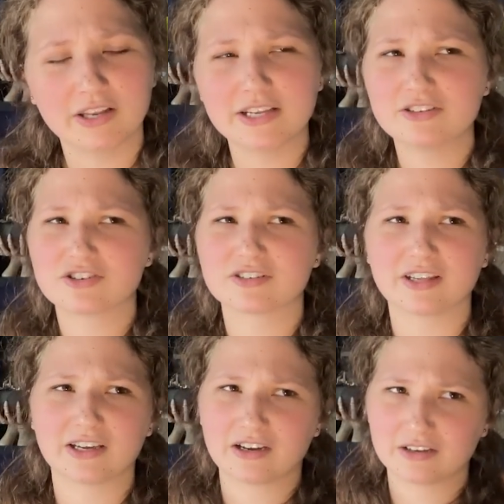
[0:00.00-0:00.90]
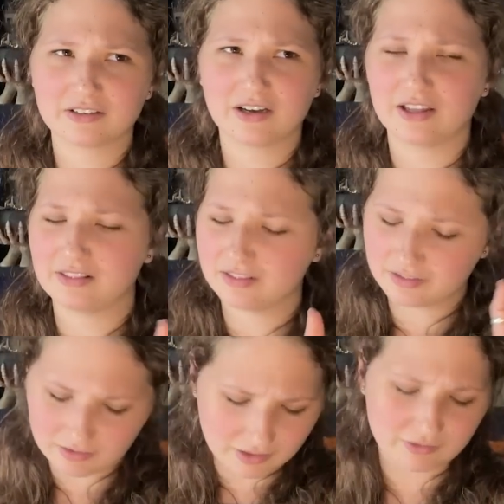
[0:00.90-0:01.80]
And he's just like, I
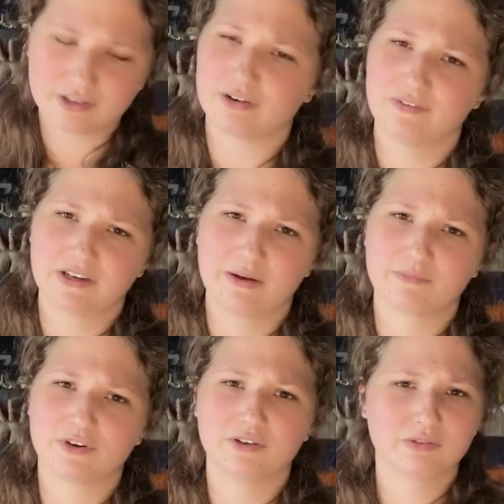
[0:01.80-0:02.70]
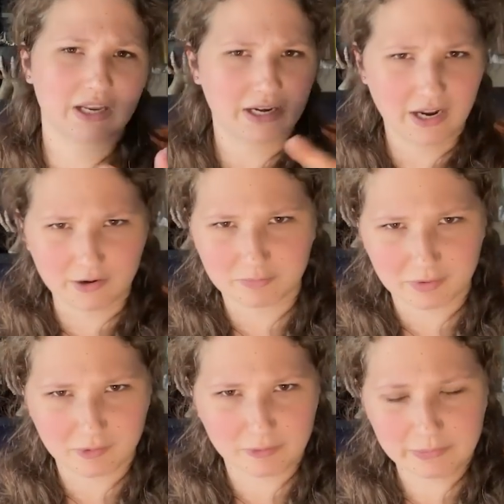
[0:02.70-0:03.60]
literally don't have time for you. Get out of my
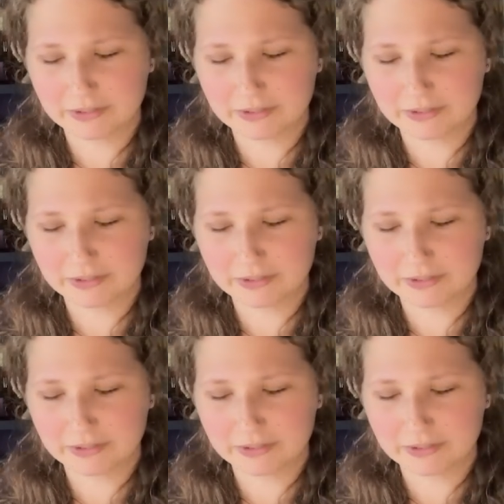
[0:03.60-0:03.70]
room.